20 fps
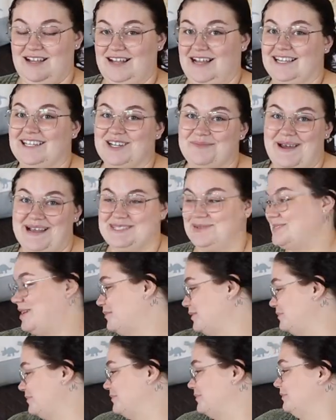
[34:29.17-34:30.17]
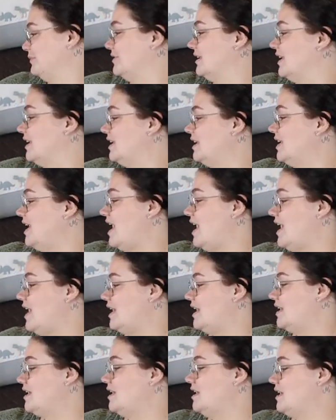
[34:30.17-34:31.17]
I couldn't pass those up.
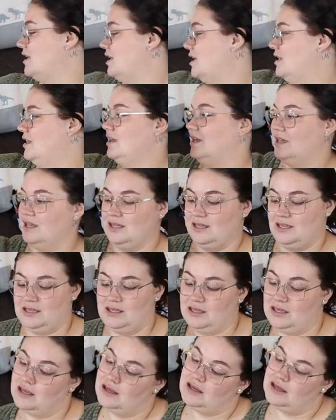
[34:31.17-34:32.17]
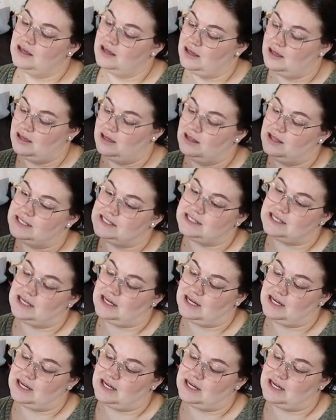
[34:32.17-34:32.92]
Let's see.